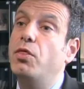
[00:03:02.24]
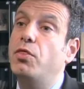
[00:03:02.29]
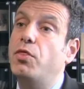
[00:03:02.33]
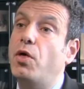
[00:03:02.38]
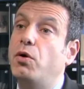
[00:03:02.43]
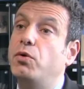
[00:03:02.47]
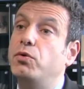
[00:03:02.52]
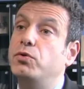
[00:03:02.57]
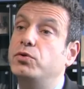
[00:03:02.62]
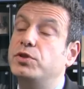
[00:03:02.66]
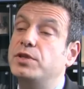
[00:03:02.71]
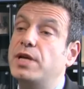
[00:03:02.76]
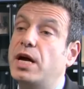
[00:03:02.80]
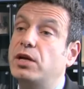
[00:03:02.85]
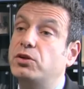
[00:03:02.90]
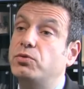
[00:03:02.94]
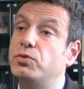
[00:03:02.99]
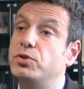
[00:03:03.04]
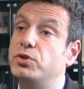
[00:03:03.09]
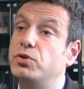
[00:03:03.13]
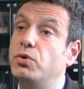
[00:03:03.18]
those
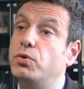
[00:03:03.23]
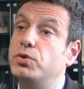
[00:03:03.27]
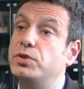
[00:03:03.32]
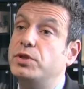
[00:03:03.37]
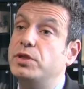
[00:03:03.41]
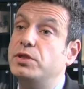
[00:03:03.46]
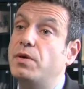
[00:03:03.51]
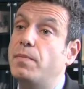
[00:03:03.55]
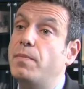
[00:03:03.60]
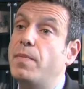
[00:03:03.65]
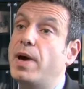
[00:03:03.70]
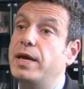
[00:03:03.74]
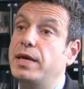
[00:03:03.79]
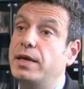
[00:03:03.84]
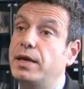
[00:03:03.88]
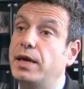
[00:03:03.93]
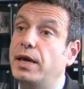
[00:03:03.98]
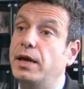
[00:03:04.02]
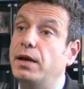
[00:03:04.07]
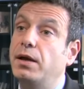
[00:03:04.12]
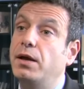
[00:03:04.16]
natural resources are
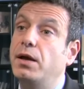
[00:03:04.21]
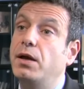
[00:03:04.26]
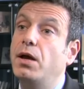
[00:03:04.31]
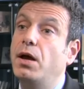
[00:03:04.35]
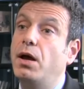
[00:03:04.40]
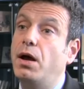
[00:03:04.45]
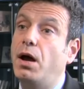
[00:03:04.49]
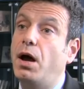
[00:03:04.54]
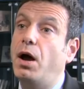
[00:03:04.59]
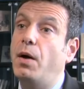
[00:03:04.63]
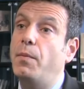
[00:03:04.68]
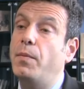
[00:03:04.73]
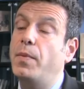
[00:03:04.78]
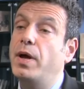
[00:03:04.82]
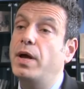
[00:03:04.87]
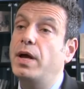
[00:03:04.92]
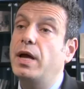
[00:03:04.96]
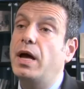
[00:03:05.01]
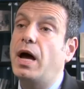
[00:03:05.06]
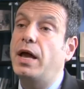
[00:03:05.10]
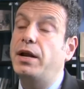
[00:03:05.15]
making.
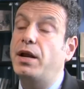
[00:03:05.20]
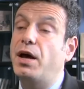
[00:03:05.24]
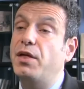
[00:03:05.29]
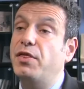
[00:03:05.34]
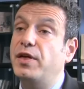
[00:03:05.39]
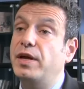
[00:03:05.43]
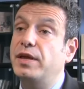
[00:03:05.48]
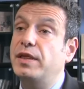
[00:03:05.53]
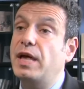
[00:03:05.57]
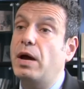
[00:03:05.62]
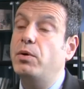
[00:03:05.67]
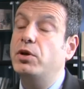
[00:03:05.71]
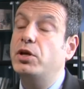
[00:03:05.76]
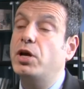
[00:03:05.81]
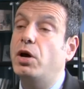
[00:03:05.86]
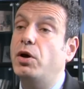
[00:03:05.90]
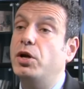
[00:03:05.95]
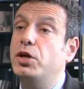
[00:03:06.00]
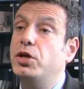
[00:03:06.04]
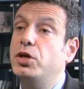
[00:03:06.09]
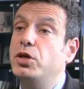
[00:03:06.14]
And I think that would
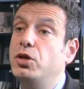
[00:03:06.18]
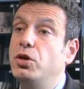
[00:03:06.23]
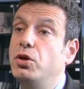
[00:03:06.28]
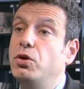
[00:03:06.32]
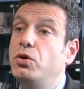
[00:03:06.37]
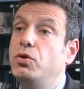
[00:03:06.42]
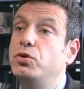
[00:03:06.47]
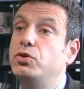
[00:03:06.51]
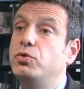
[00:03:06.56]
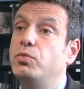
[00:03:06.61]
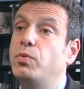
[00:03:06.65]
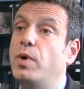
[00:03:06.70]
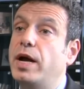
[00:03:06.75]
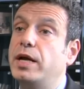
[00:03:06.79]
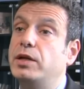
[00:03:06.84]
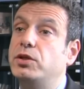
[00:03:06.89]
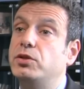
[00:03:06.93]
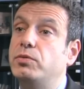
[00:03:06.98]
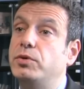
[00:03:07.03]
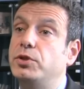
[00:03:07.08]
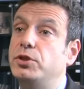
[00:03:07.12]
go a huge way
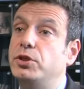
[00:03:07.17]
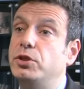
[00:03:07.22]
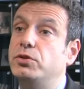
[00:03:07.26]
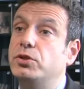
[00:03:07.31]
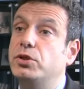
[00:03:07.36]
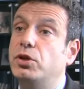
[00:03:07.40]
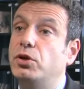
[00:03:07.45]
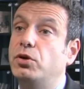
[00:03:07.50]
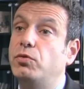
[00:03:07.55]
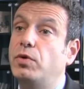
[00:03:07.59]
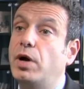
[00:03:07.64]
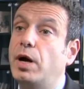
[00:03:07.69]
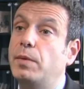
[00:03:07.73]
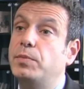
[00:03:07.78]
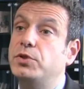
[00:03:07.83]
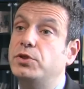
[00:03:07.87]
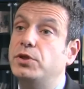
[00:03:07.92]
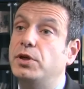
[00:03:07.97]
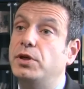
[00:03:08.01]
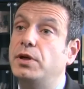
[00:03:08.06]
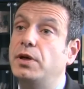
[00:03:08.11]
to reduce
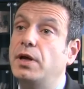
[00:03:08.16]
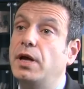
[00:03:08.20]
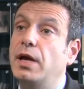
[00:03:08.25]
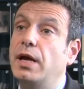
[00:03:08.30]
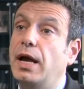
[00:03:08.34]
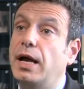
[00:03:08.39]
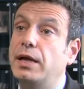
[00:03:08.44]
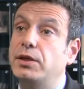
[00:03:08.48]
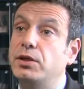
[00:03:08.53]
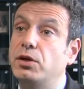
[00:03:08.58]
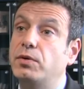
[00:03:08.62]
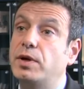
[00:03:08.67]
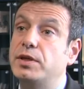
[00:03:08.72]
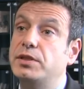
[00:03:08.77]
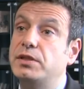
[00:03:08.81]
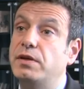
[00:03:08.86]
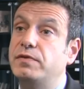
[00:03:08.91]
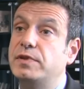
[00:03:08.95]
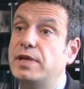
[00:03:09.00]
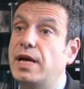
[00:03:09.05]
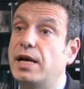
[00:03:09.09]
corruption and
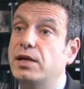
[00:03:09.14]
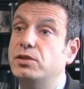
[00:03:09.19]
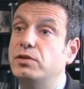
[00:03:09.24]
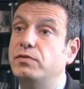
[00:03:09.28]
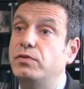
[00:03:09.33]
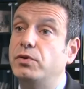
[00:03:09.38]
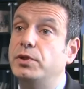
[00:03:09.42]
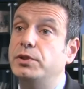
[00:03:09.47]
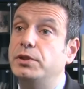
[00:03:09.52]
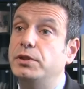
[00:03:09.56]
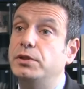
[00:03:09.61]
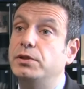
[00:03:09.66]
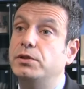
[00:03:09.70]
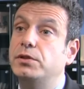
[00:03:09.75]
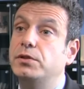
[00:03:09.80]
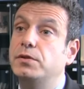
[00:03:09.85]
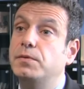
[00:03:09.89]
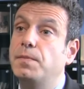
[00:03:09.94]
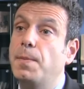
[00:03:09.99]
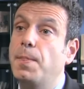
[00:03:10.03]
aggressive tax avoidance.